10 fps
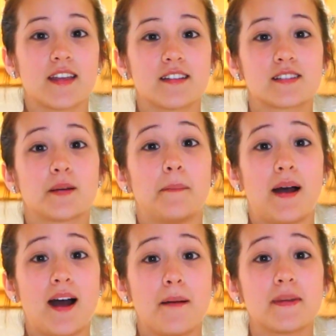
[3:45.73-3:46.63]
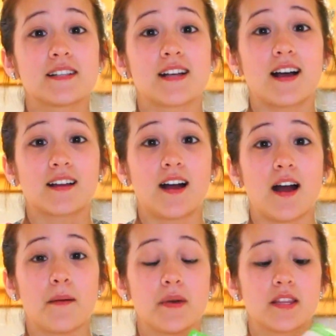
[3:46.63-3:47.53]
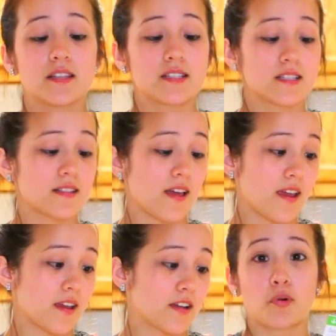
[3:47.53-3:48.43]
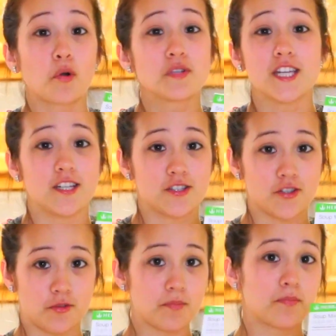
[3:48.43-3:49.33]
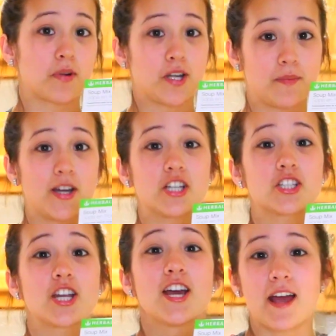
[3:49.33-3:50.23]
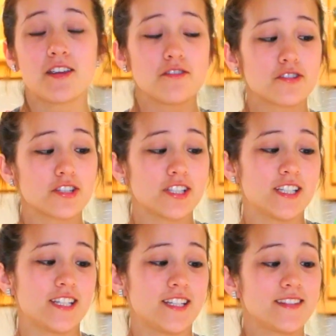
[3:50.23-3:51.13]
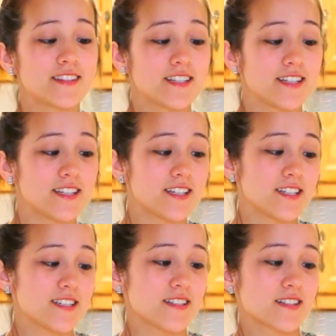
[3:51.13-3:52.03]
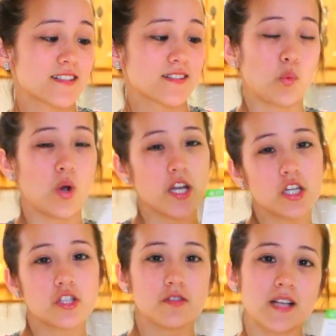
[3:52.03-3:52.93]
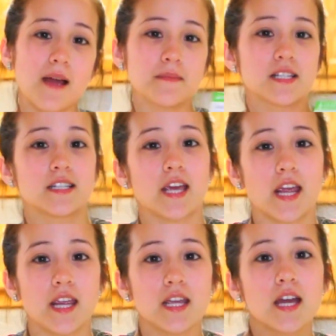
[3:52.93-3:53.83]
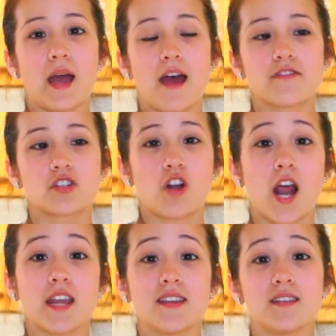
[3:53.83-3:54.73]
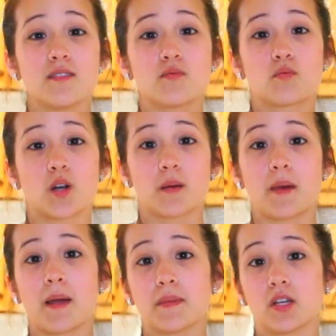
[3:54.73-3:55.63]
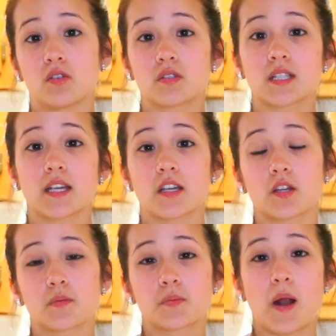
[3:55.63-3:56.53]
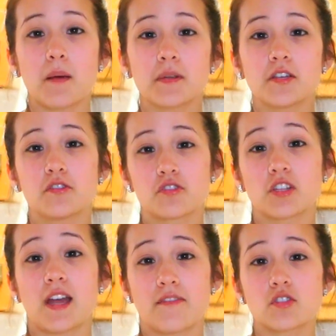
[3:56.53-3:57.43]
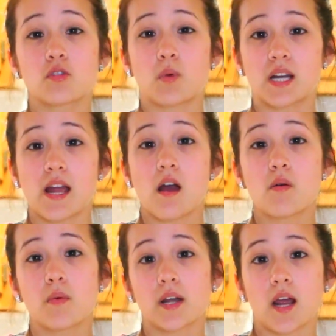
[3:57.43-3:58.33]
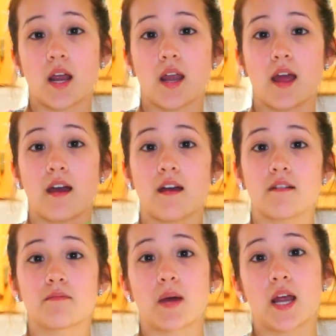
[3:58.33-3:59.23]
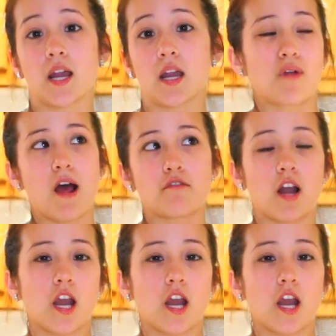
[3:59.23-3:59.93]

is the bomb.com. This is like protein soup, pretty much. I usually eat this one to two times a day after I eat one of my meals. Like it's probably usually after a workout when I have my brown